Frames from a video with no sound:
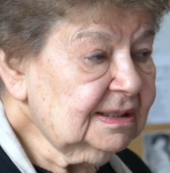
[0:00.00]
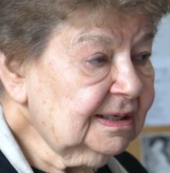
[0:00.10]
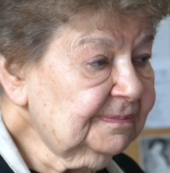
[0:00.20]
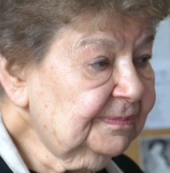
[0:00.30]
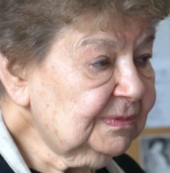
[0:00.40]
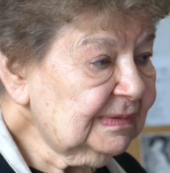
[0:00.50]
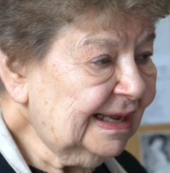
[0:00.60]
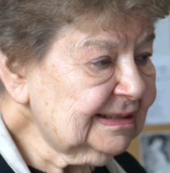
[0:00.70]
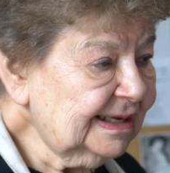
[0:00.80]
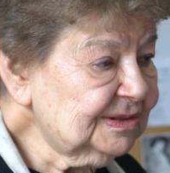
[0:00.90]
Um,
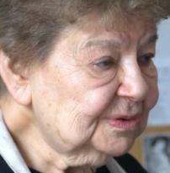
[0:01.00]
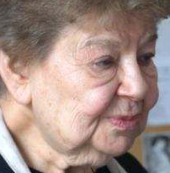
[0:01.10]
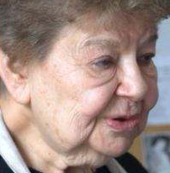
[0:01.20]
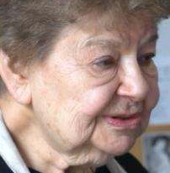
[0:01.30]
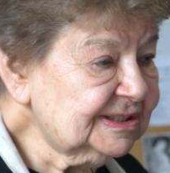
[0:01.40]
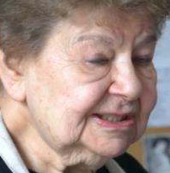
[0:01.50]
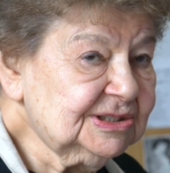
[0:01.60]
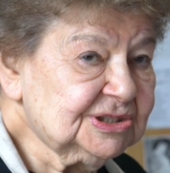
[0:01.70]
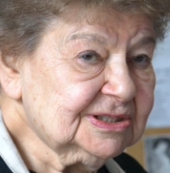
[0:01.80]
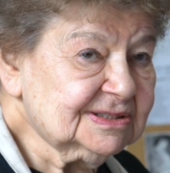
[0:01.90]
I hate the word
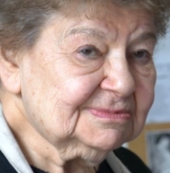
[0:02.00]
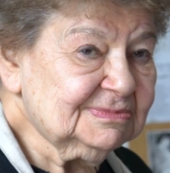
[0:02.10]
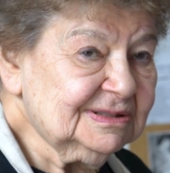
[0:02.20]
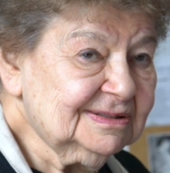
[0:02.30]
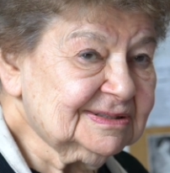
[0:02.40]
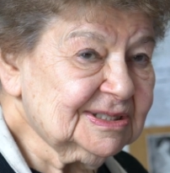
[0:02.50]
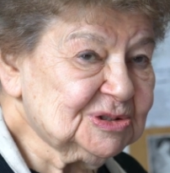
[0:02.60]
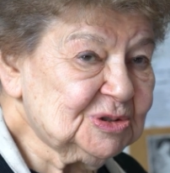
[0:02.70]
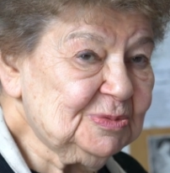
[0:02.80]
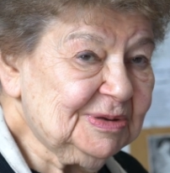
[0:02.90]
teach, it's, it's
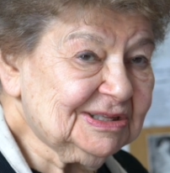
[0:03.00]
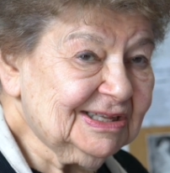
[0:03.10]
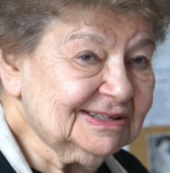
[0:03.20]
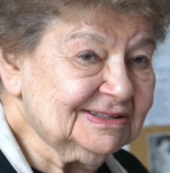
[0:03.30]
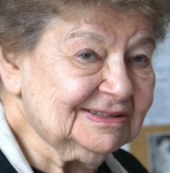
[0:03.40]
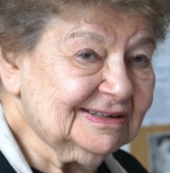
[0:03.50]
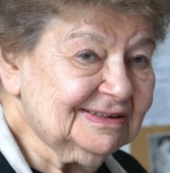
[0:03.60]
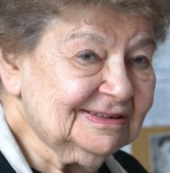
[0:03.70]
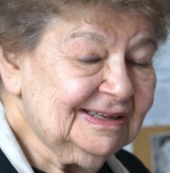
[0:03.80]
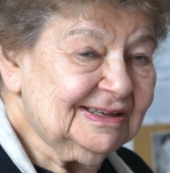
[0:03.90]
assuming that
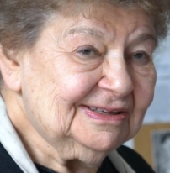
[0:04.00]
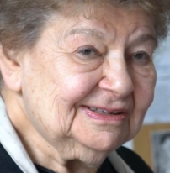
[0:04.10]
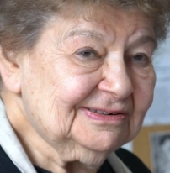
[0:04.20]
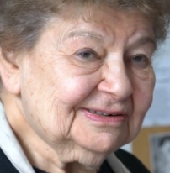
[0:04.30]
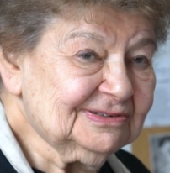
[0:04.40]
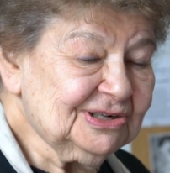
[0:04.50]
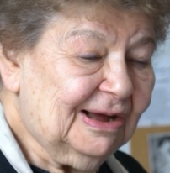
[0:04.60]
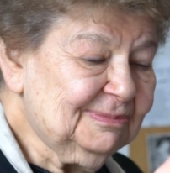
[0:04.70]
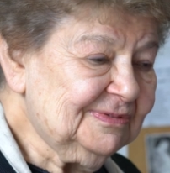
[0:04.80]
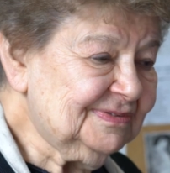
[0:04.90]
uh, you're on
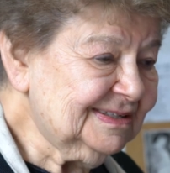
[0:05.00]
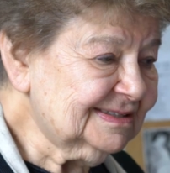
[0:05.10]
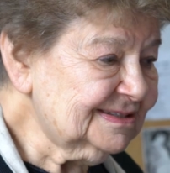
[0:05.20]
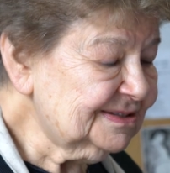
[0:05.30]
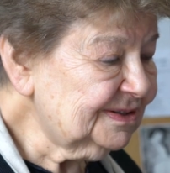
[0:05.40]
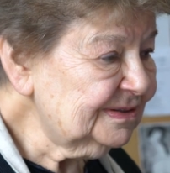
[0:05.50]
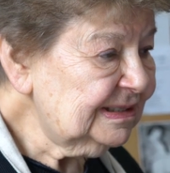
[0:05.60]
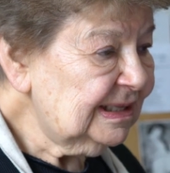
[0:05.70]
top of things, you know.